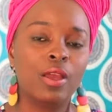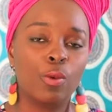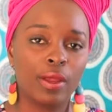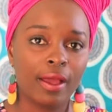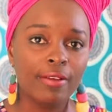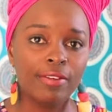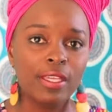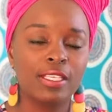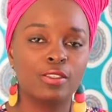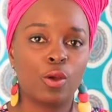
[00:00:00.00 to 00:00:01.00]

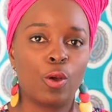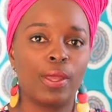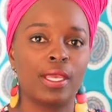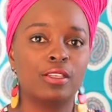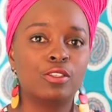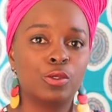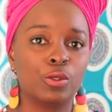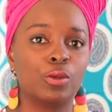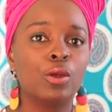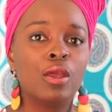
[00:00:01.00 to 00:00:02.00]
REAVI is going
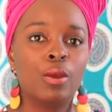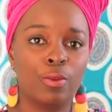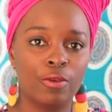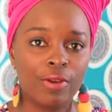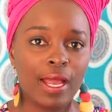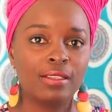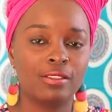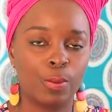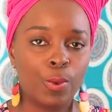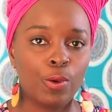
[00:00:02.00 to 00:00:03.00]
to provide
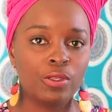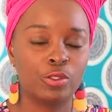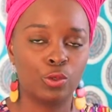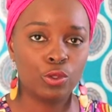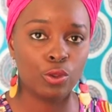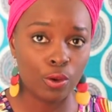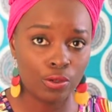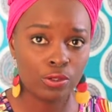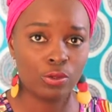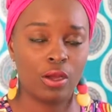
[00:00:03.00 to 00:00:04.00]
support to
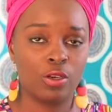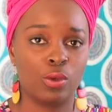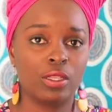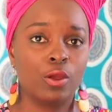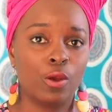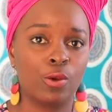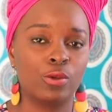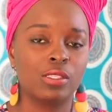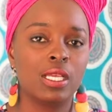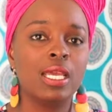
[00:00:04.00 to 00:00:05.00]
those 200
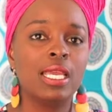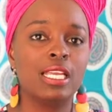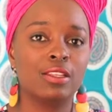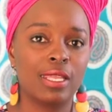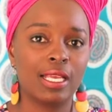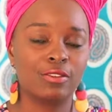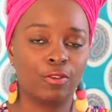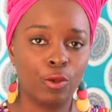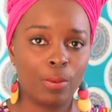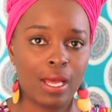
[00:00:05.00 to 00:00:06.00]
girls in the
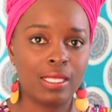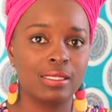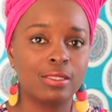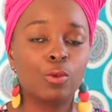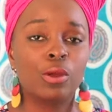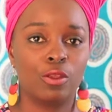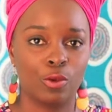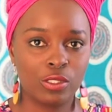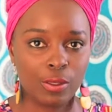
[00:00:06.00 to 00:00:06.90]
next few months with your